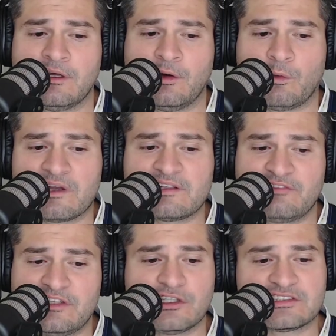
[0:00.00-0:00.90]
one of the
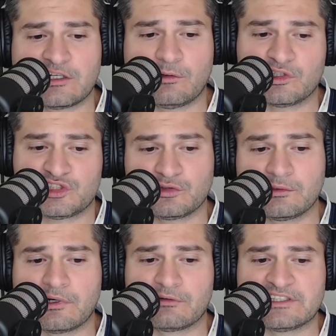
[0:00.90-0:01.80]
videos that I watched doing
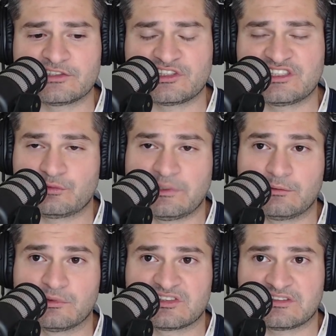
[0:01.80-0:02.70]
my research this week
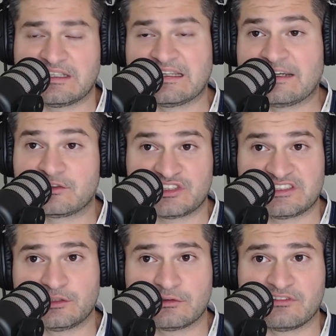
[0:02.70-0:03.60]
was an Al
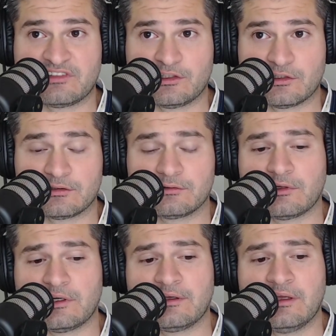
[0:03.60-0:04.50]
Jazeera video,
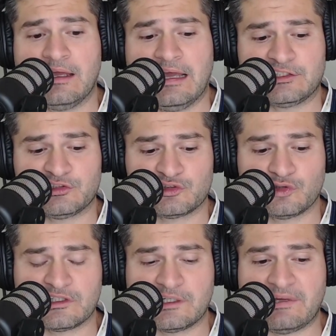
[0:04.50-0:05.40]
right? And she was
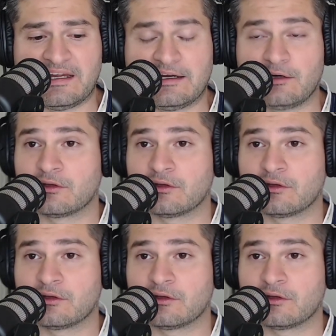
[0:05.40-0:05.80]
talking about how